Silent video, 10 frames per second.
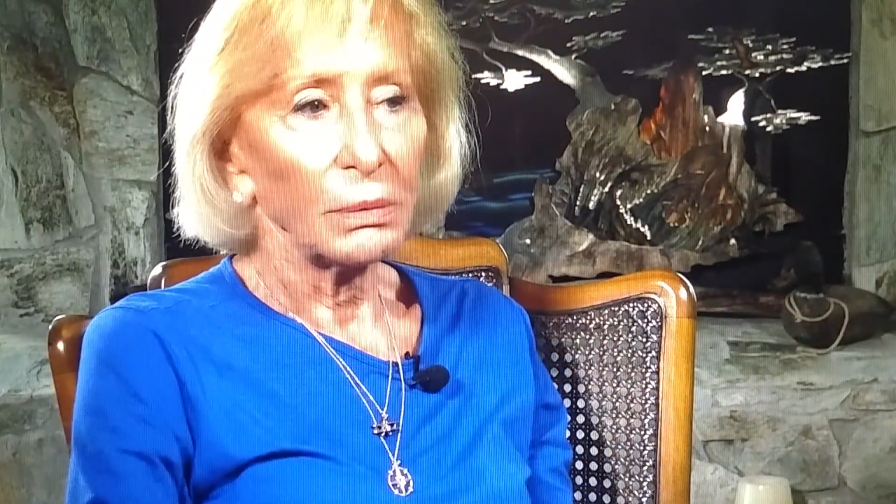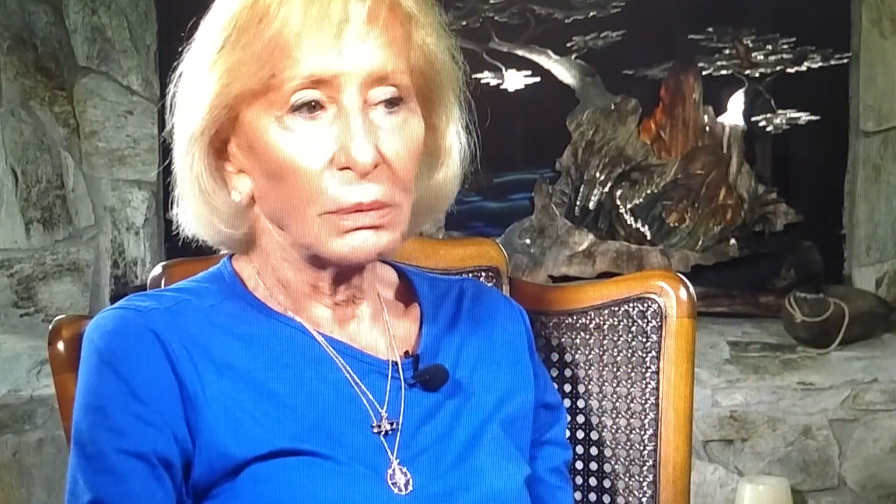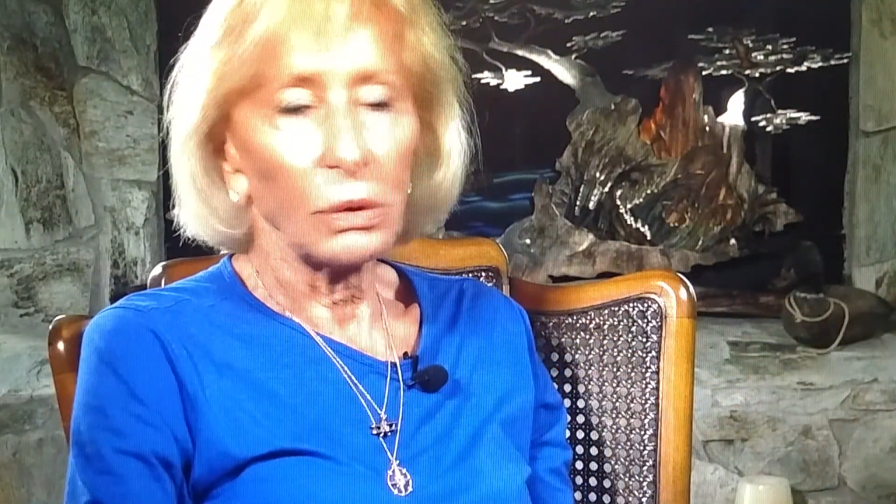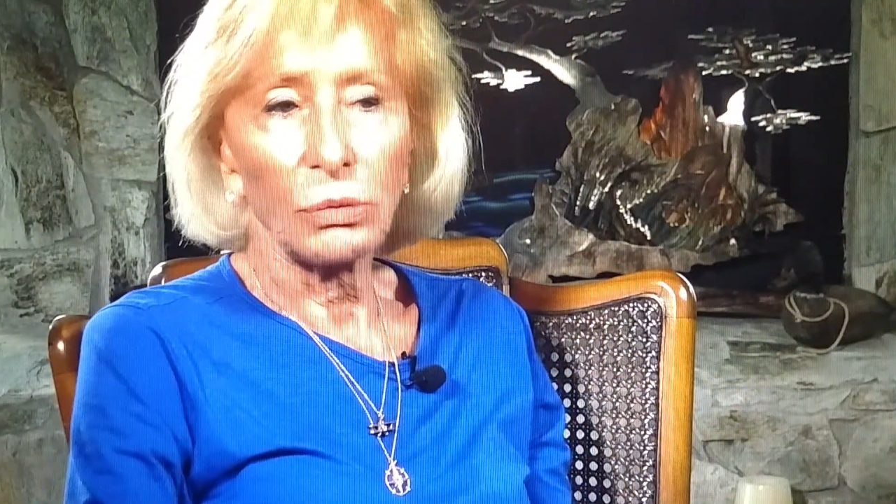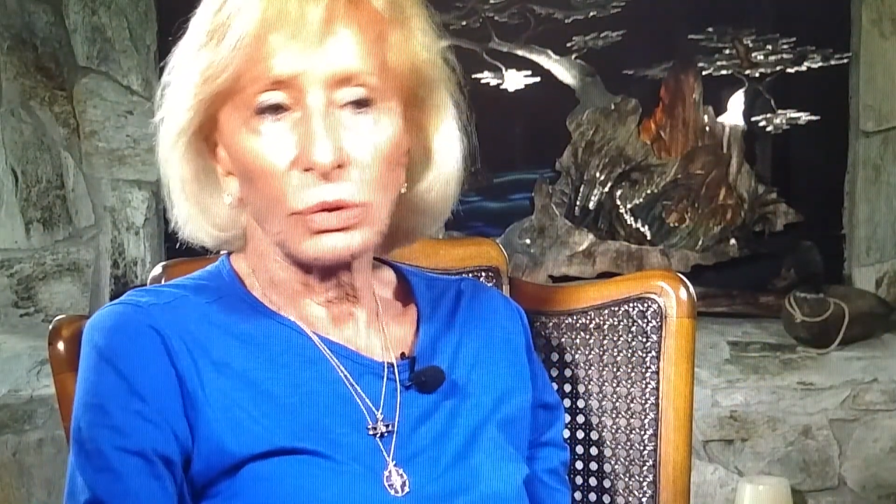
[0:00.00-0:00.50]

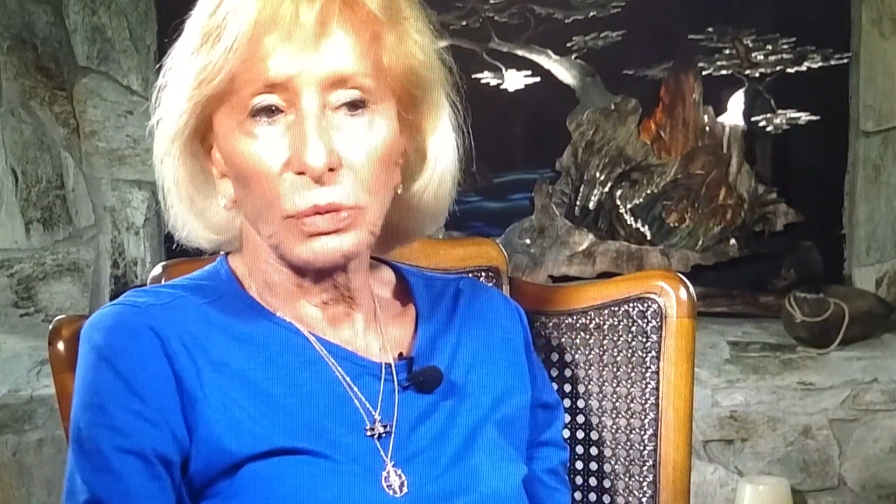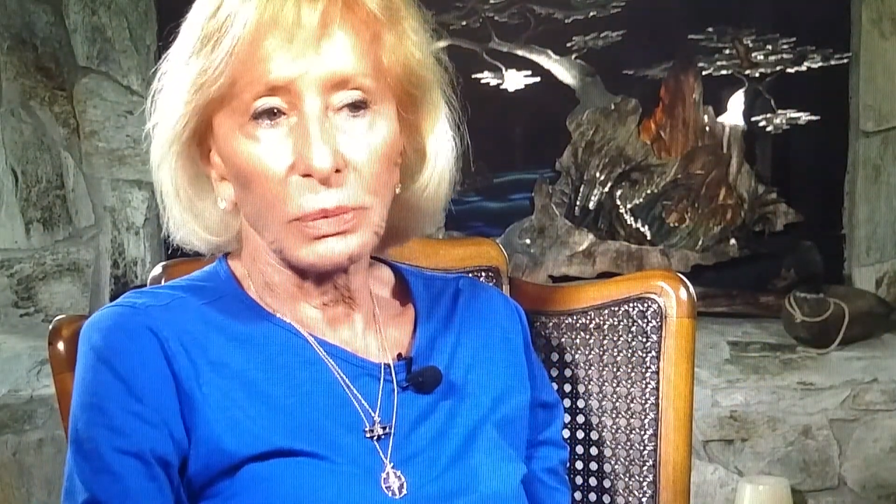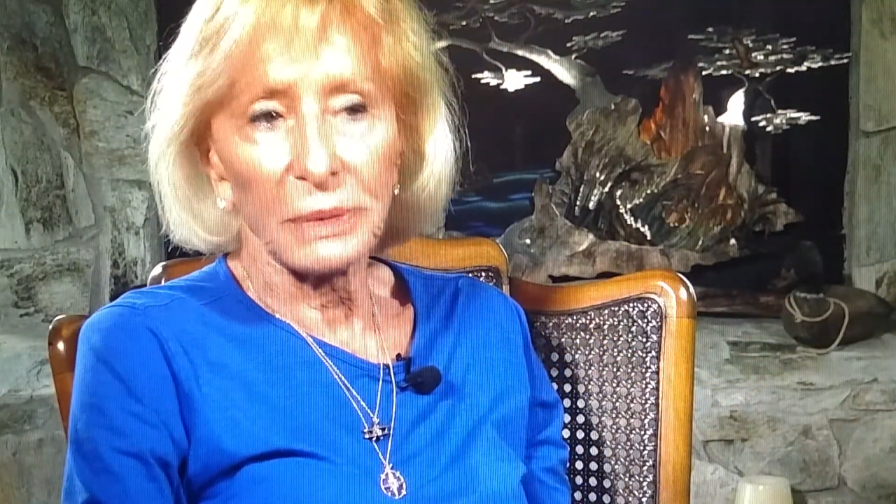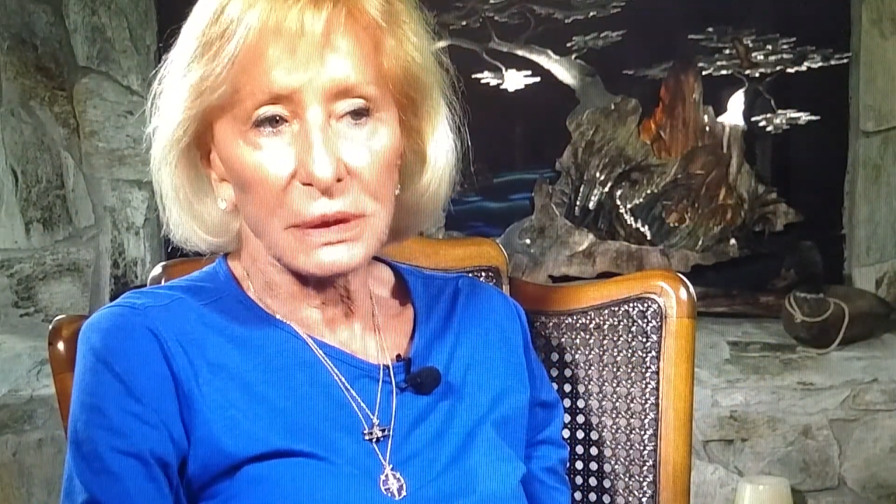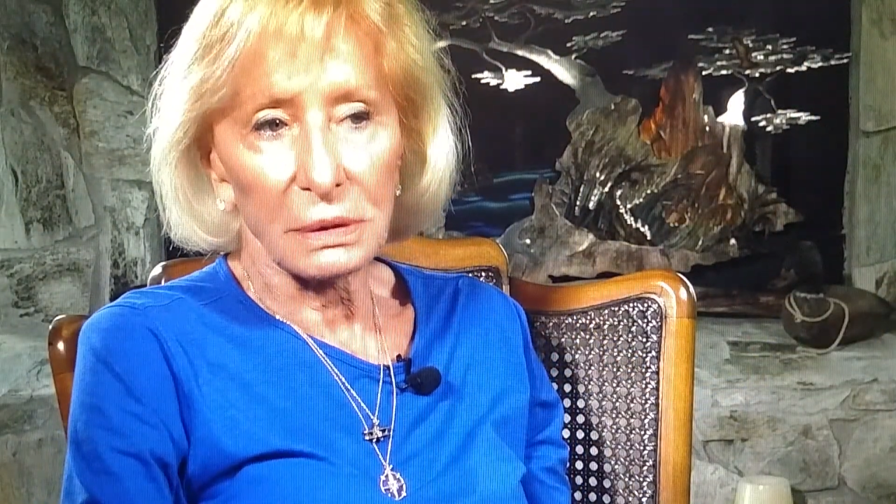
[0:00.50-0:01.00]
loaded with
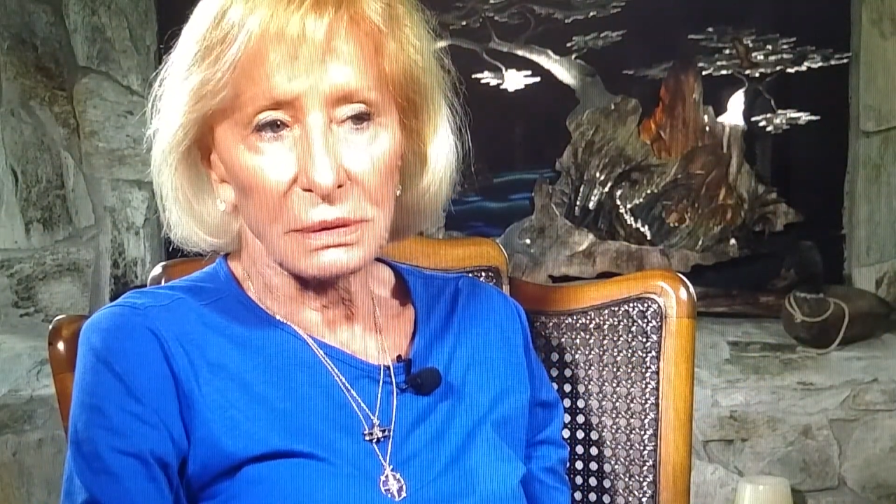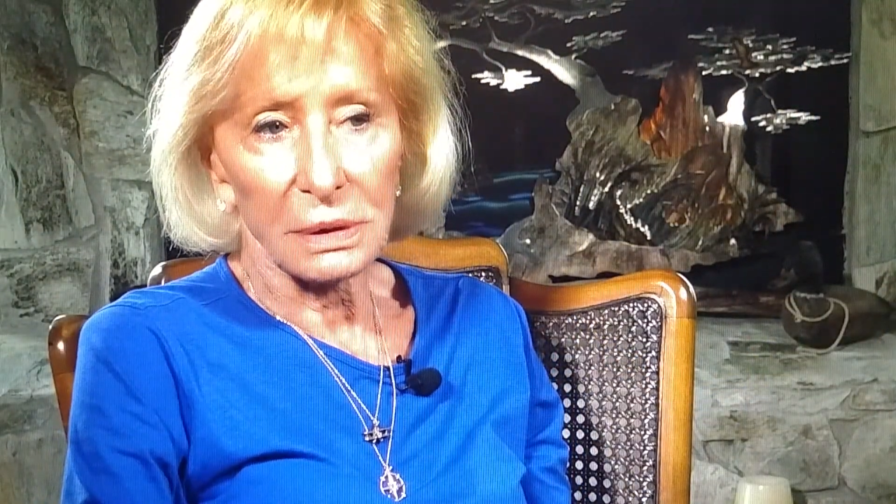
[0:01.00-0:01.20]
missiles.